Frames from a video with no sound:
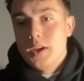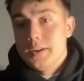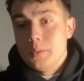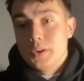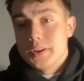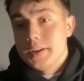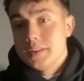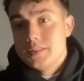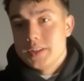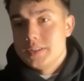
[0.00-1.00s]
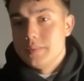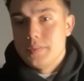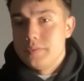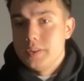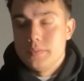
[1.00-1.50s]
And now we're going to hear 16-15
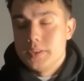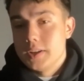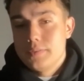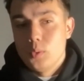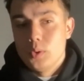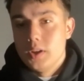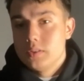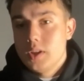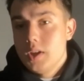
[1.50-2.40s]
for the next 4 years.